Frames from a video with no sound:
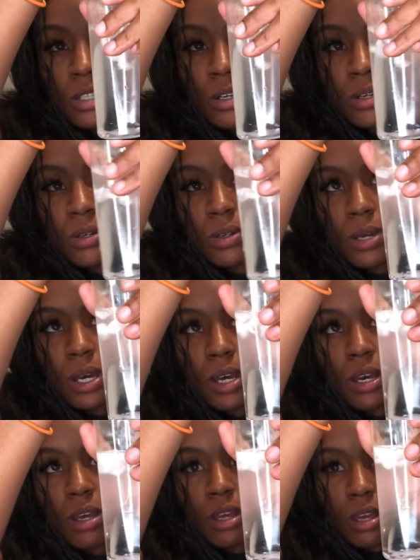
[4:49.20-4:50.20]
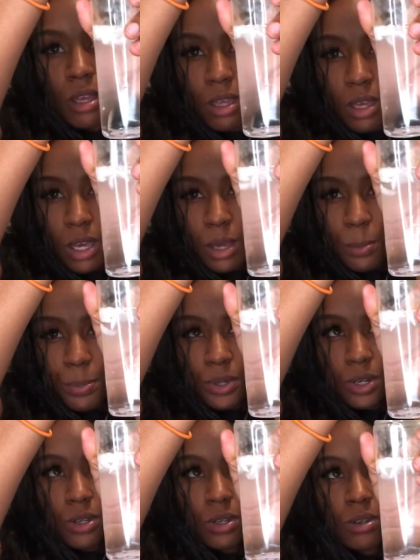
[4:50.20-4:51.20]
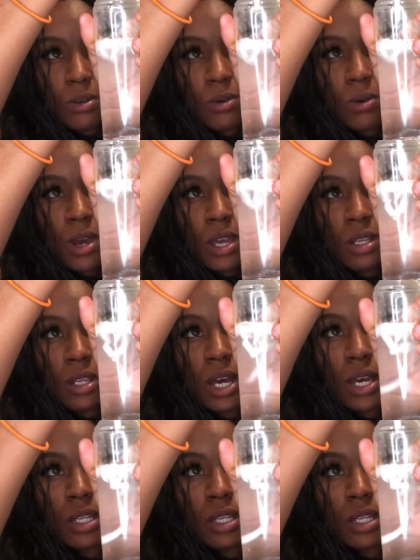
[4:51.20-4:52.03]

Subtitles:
So I put quite a